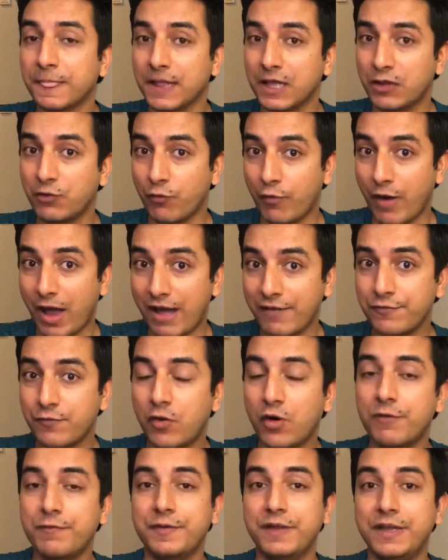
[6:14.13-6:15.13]
graph
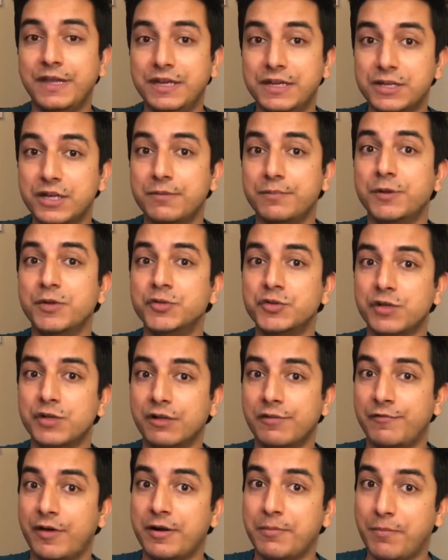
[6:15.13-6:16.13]
of Indian mutual
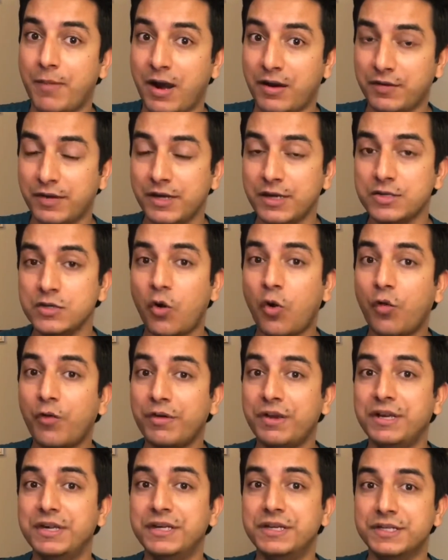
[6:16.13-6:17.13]
fund market or
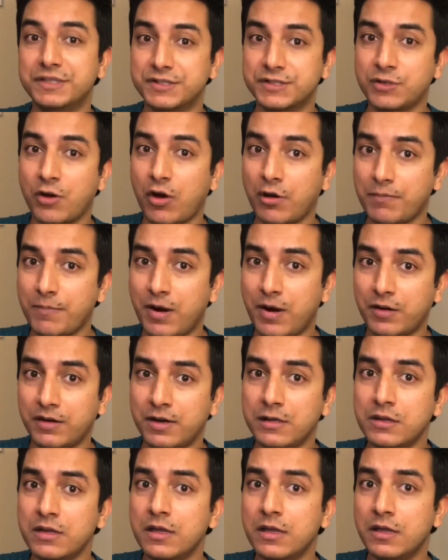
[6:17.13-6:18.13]
Indian stock market,